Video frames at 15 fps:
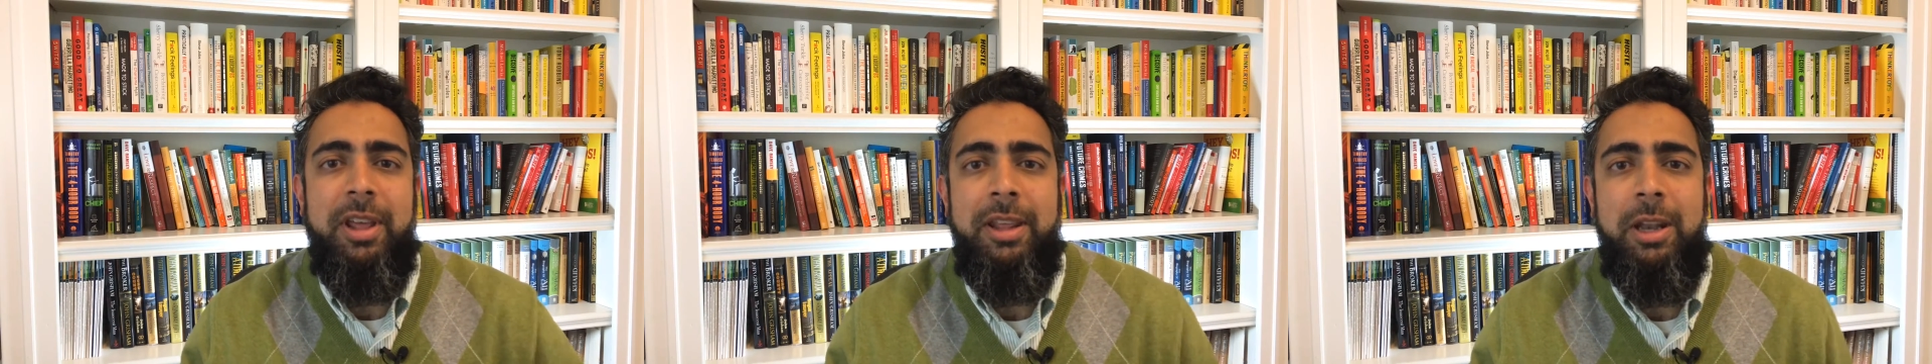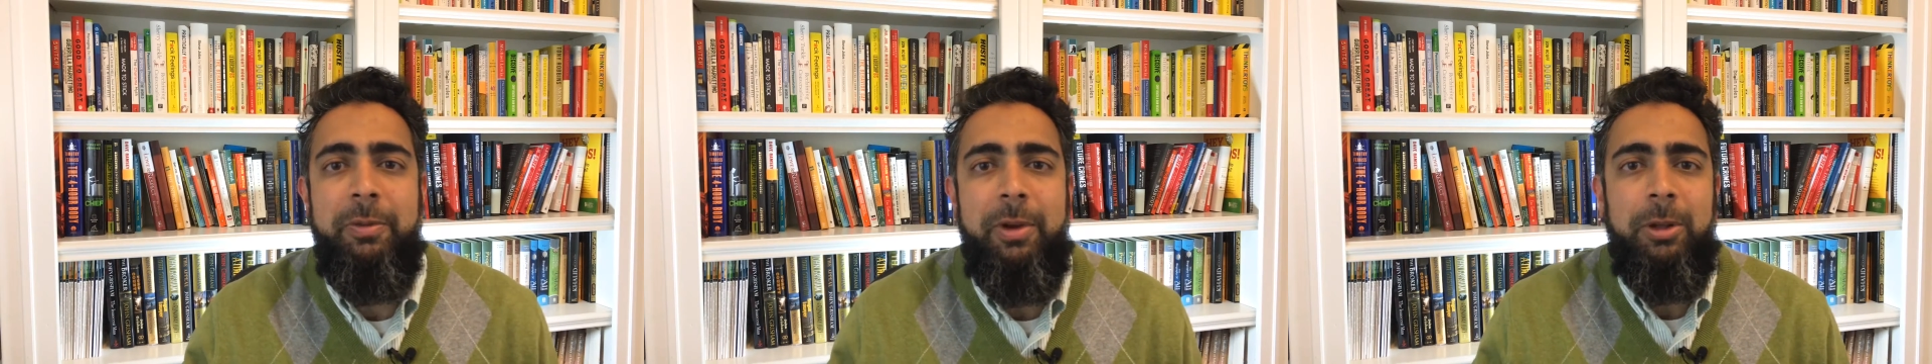
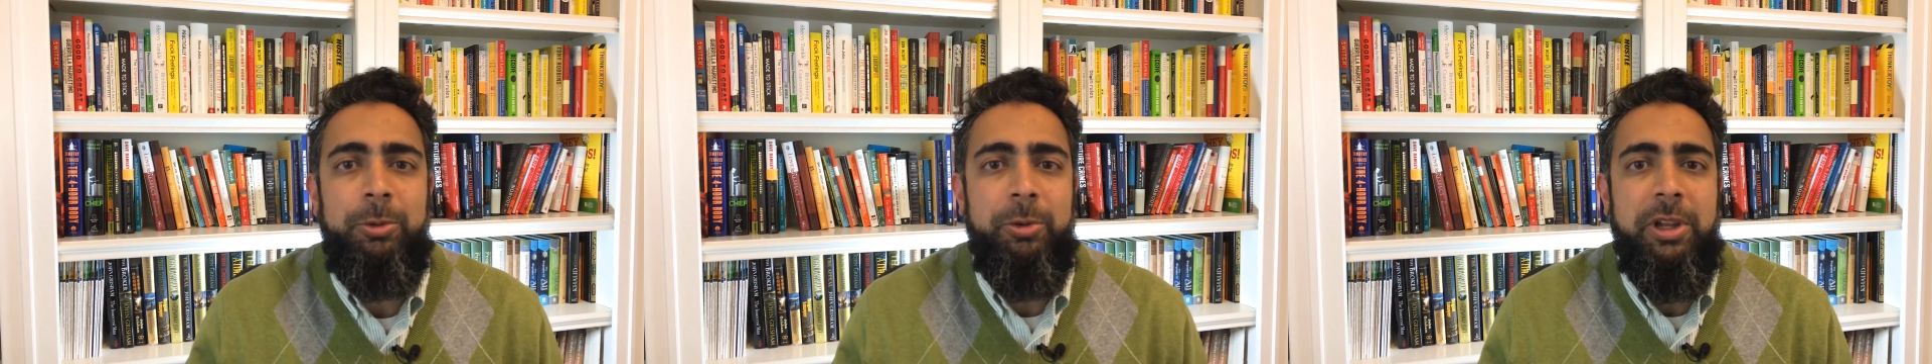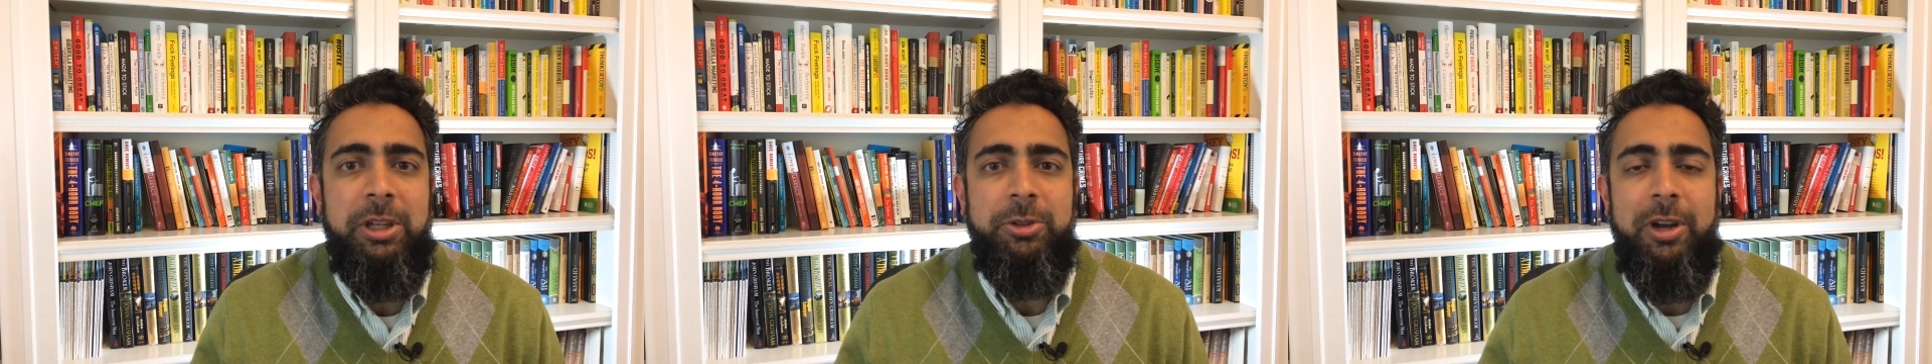NFL
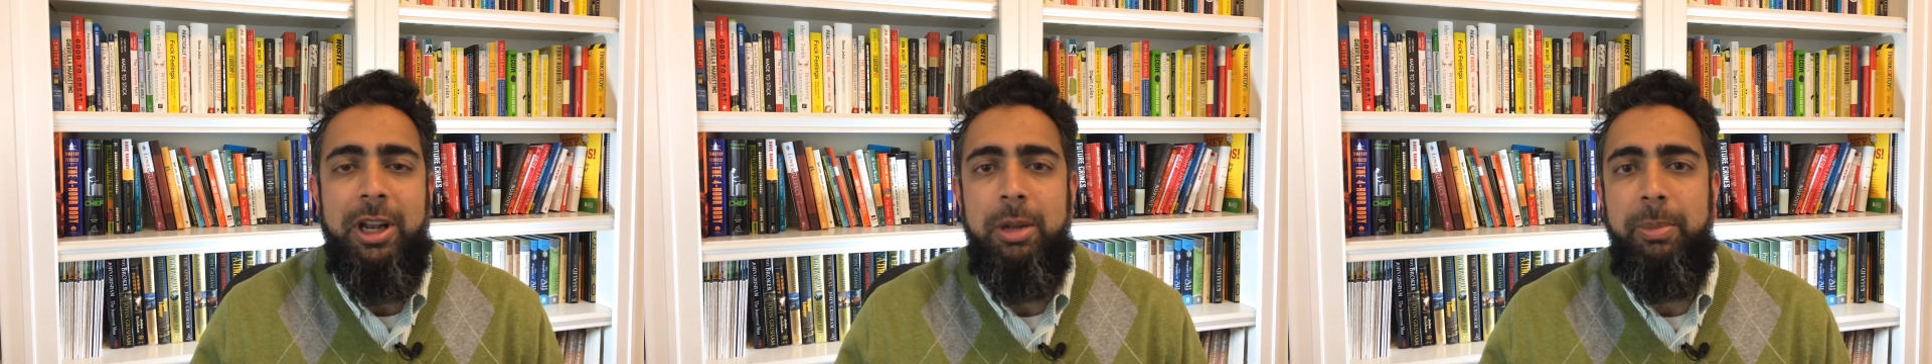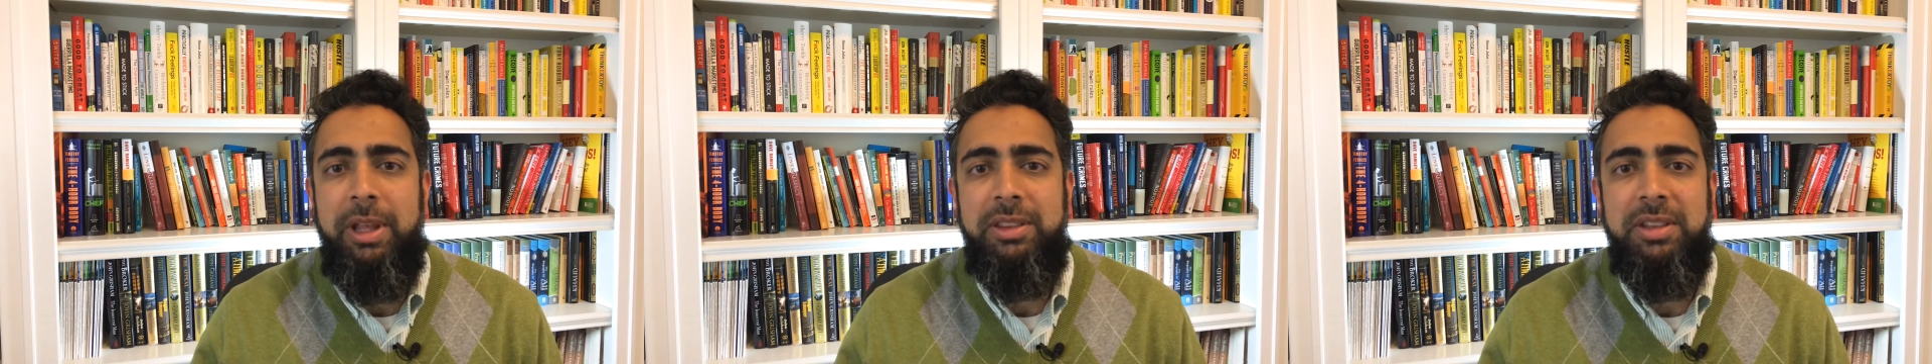rookie trying
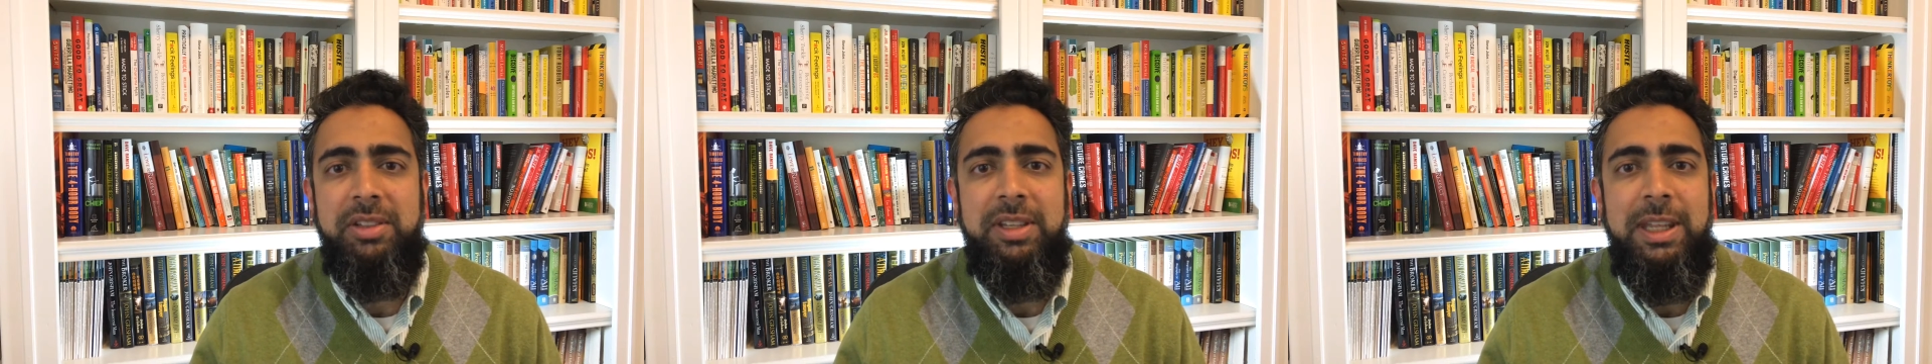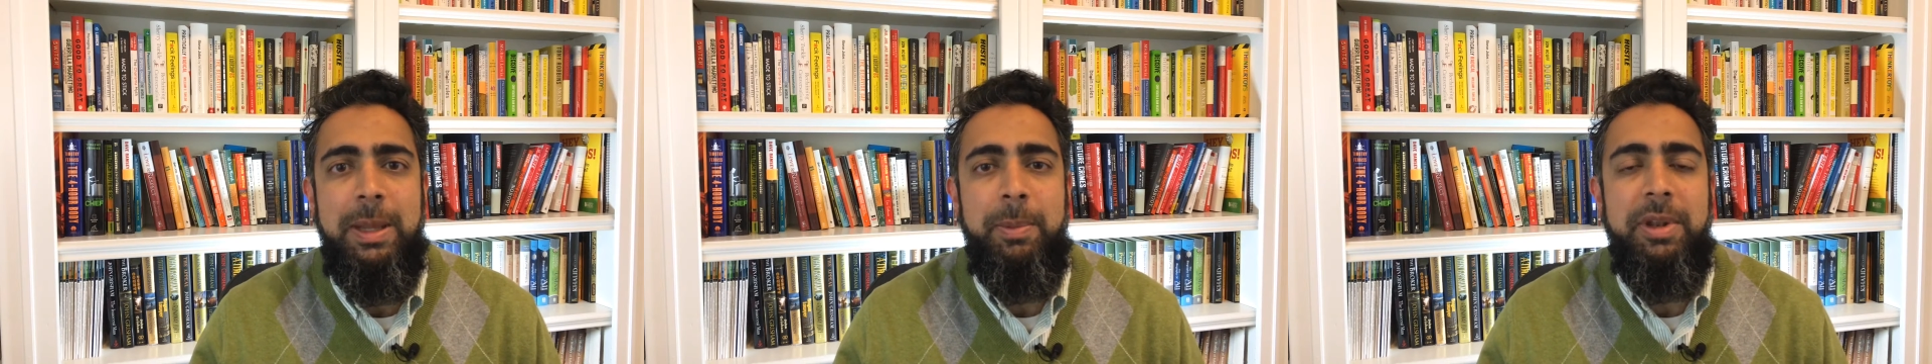to make the
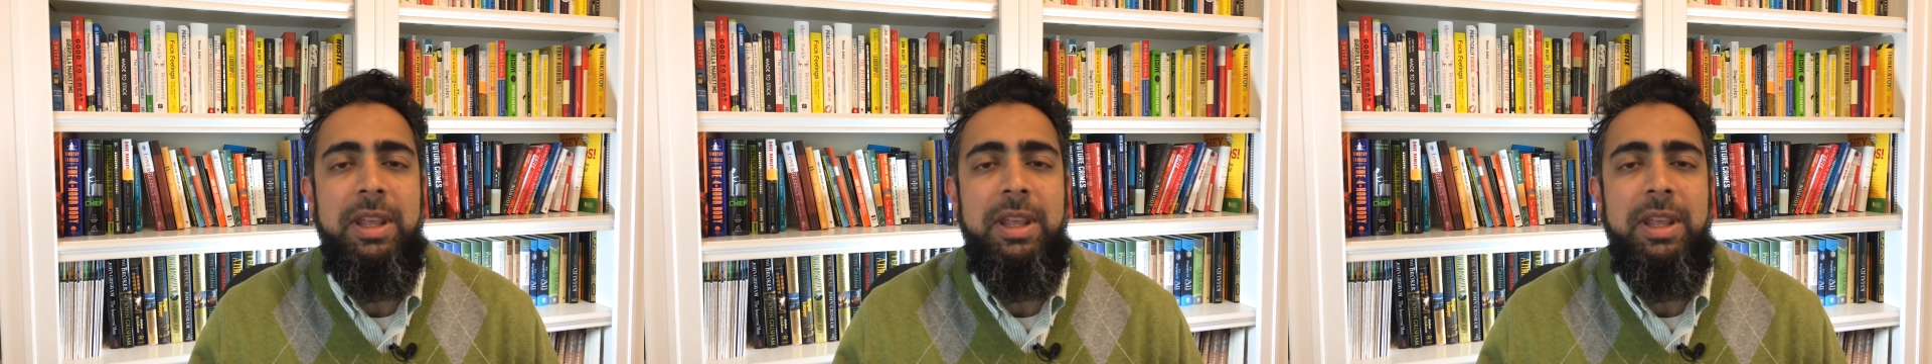team,